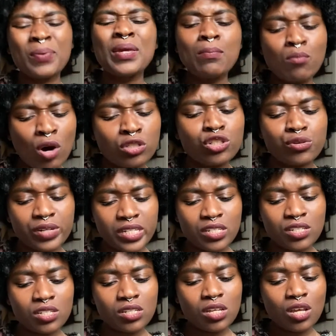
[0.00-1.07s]
be
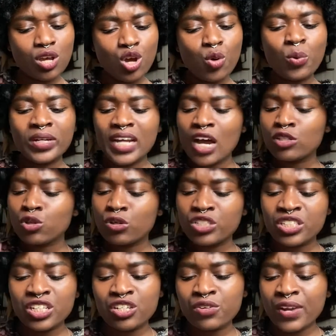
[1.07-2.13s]
moderate, without
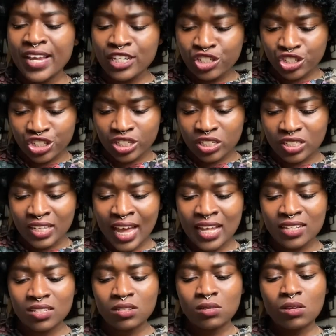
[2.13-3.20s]
consideration
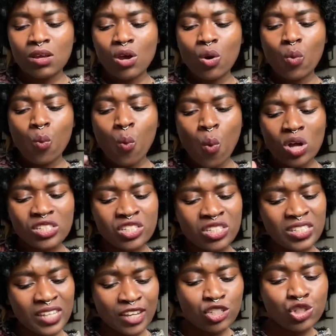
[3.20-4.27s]
that what's
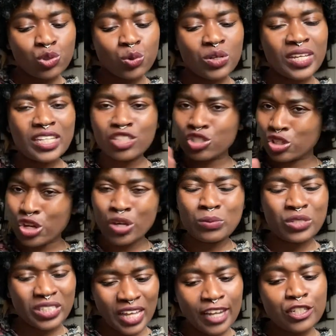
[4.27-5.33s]
central is
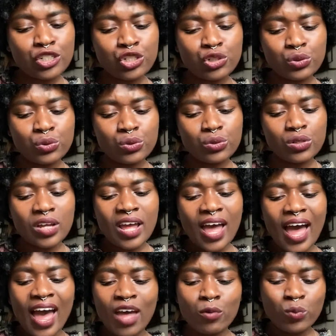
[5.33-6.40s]
circumstantial.
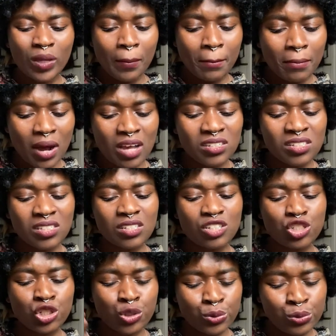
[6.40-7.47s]
And we must
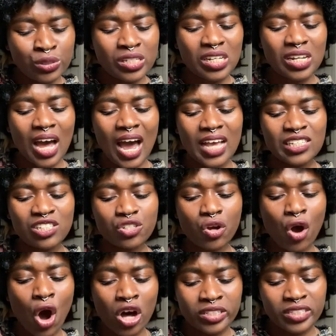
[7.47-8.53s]
scrutinize the
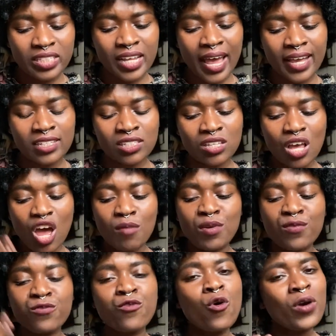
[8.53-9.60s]
context
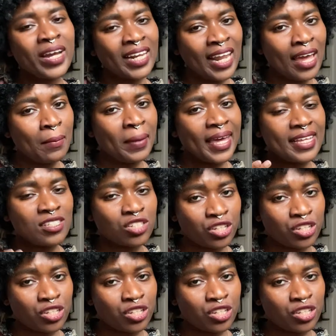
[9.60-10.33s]
before claiming it's